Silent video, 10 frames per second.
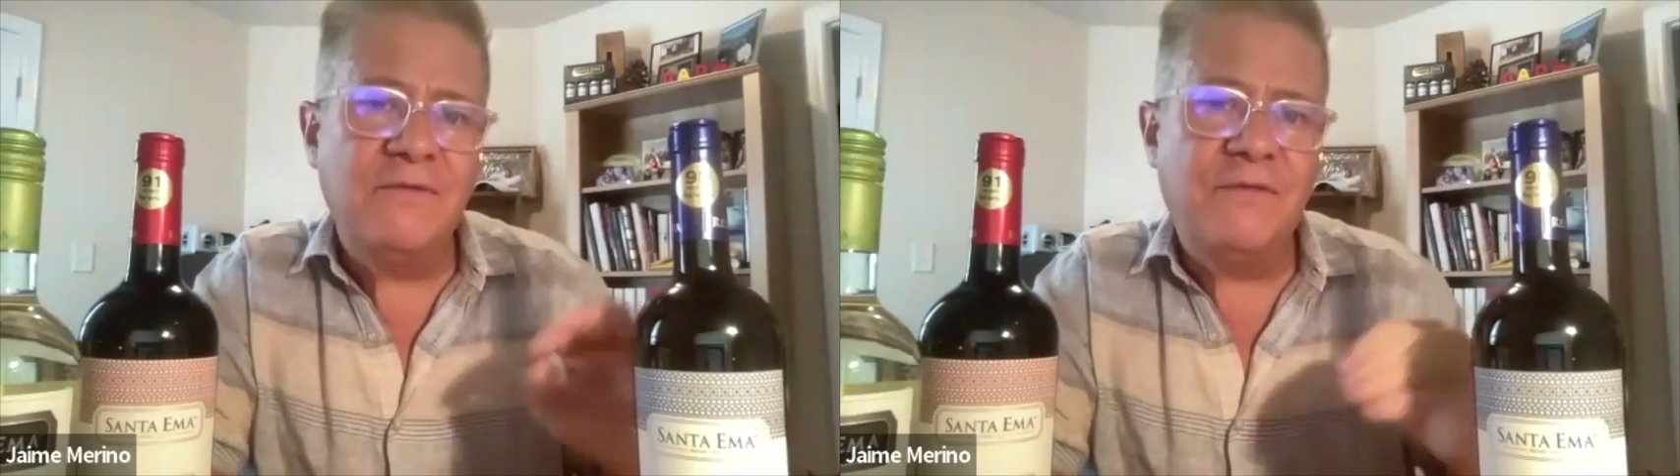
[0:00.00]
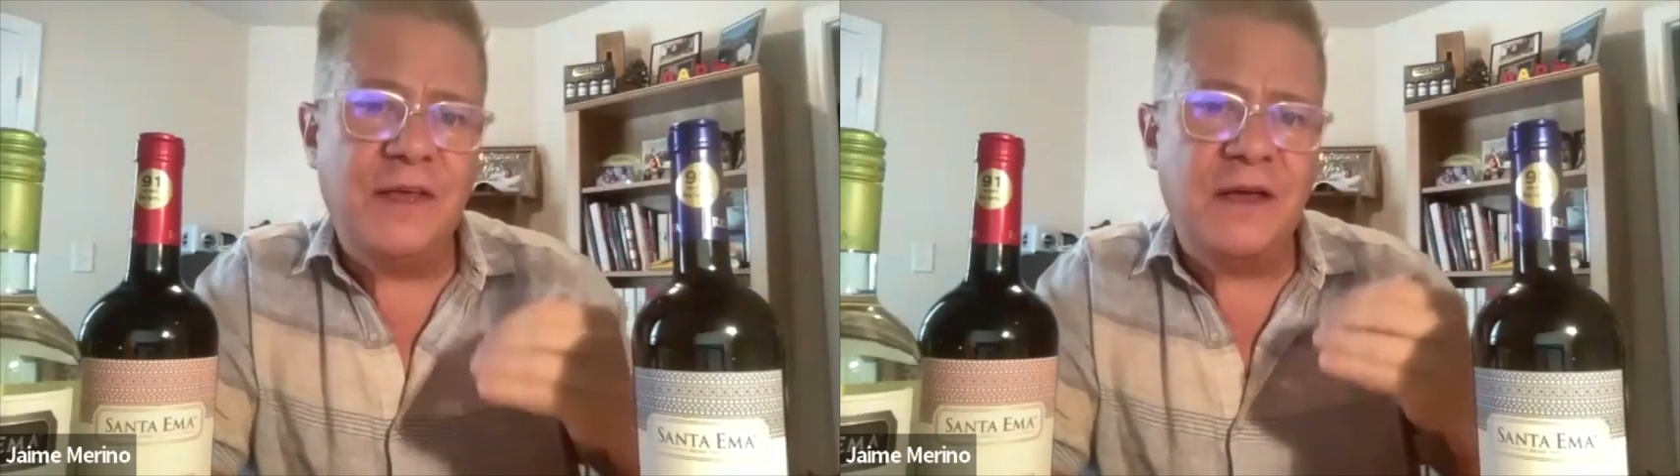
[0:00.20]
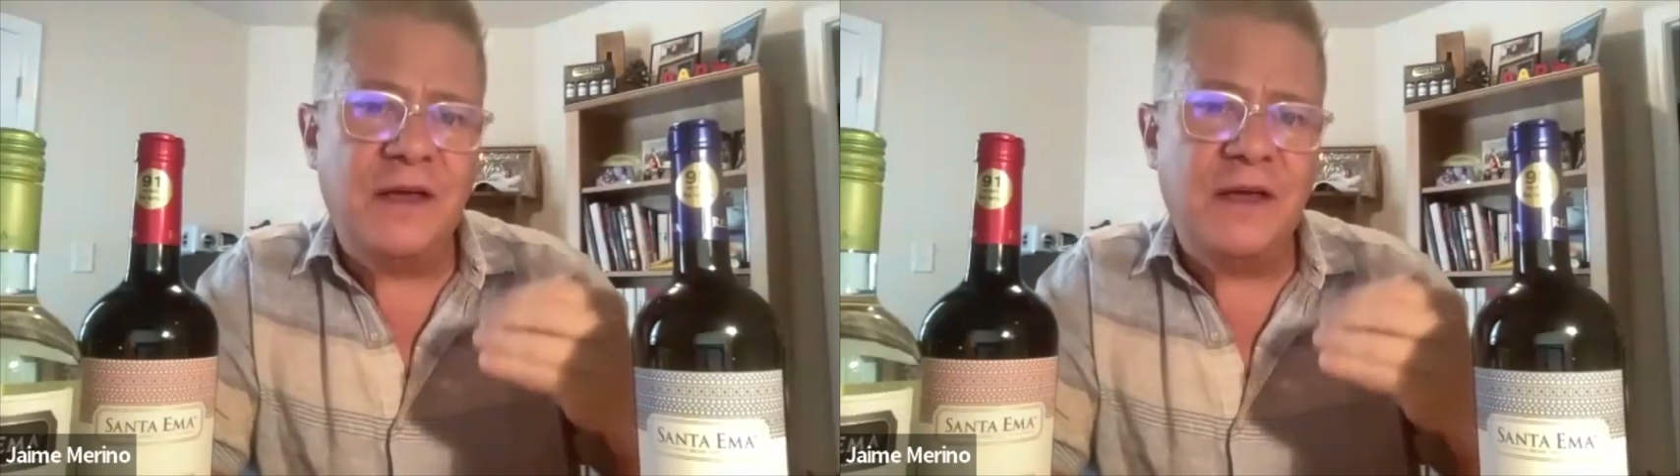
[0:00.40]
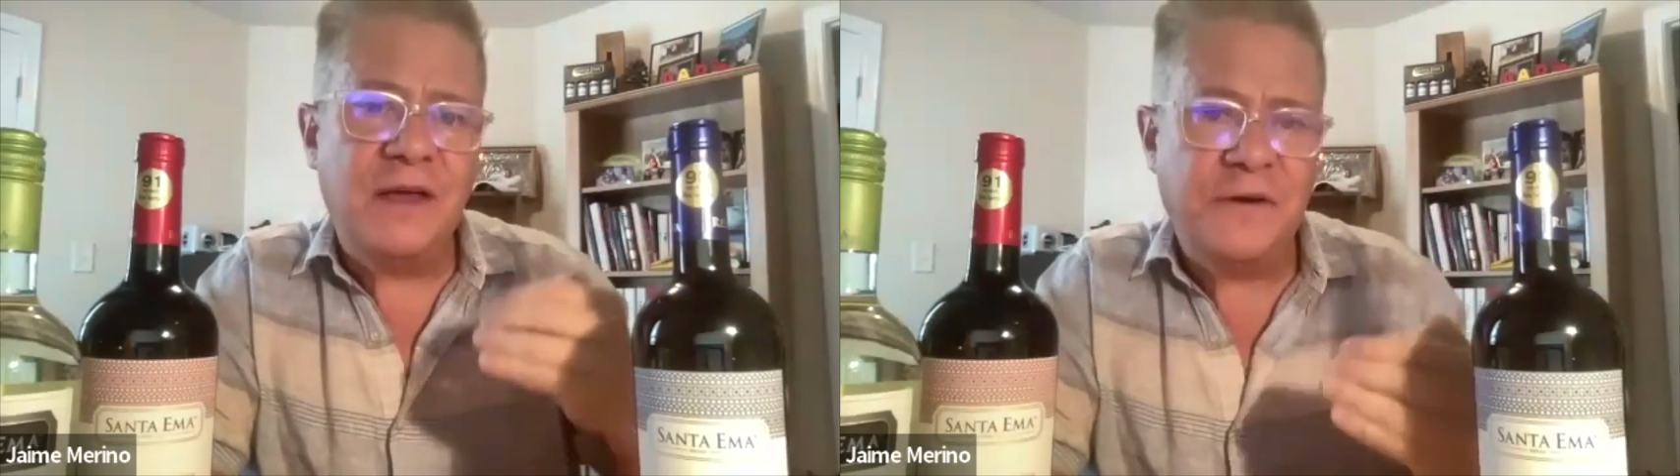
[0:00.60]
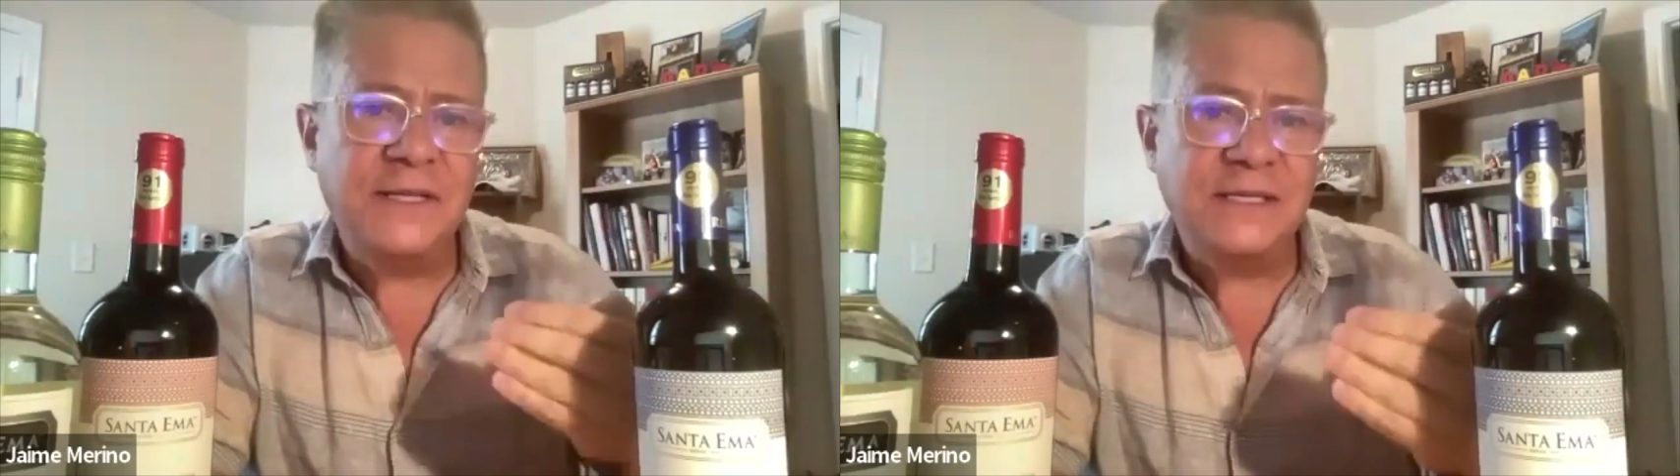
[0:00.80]
via
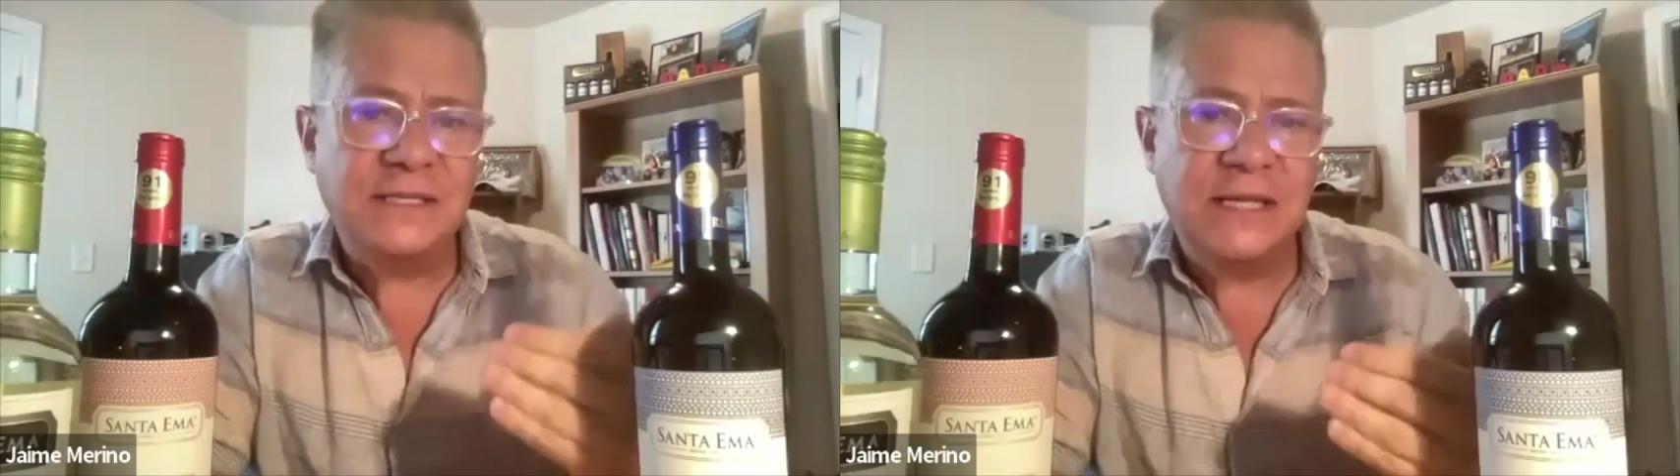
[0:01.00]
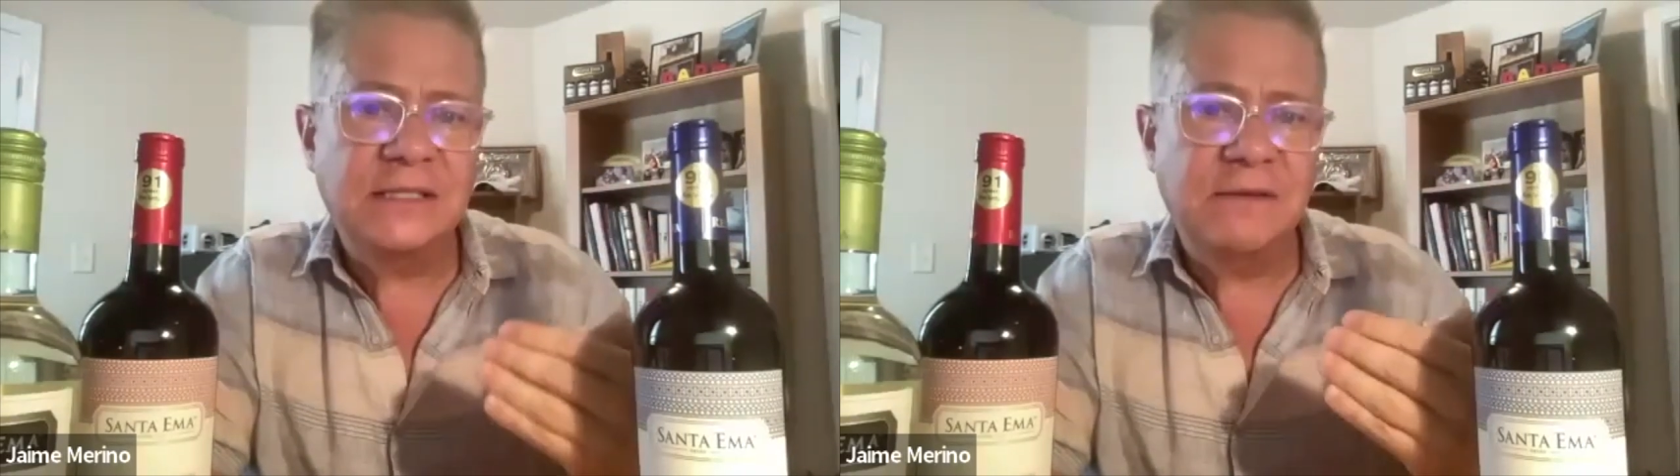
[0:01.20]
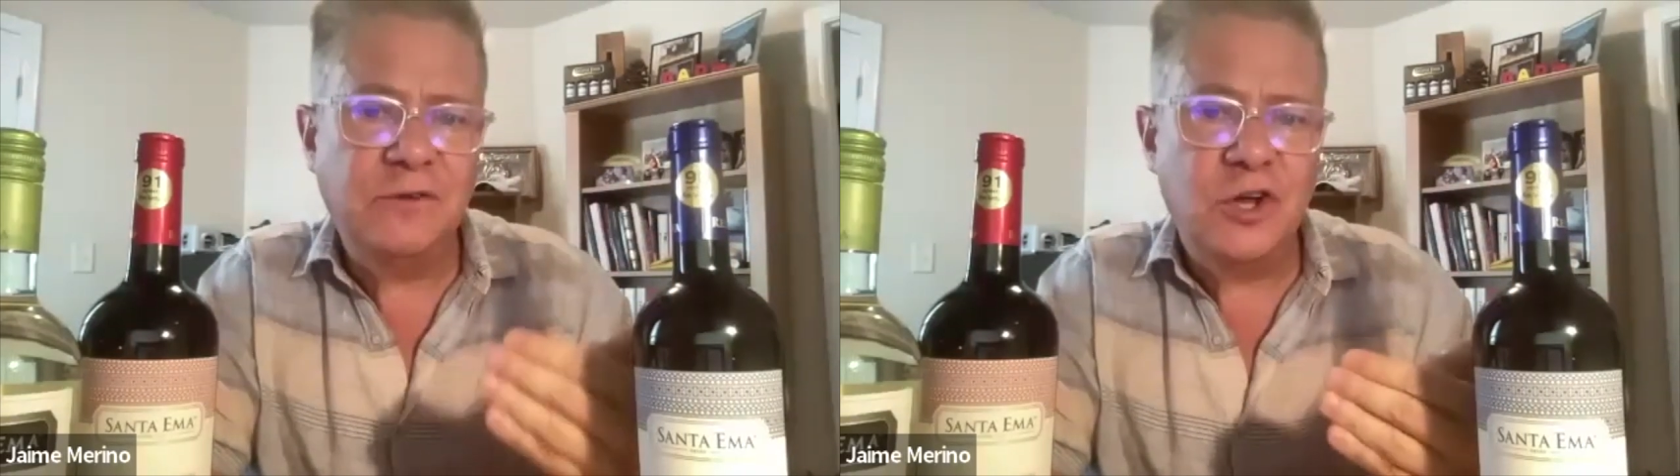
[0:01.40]
very distinctive